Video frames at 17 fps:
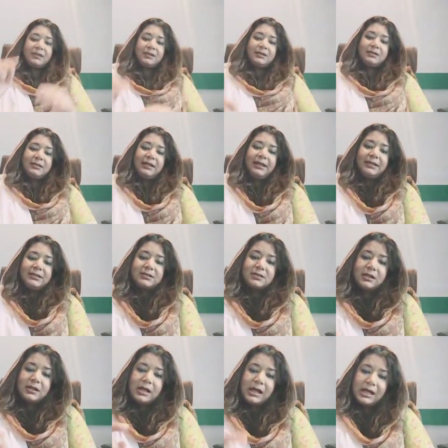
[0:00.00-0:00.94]
that
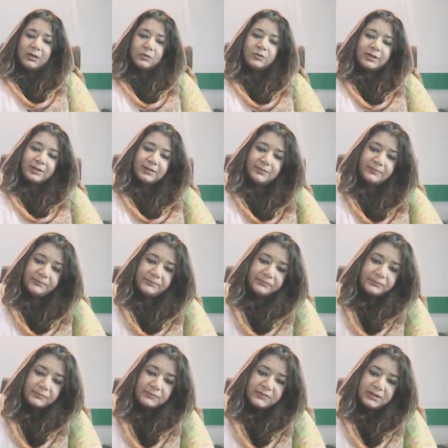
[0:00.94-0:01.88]
how come
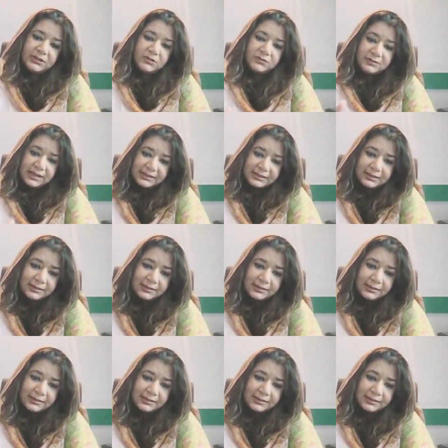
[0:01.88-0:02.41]
the United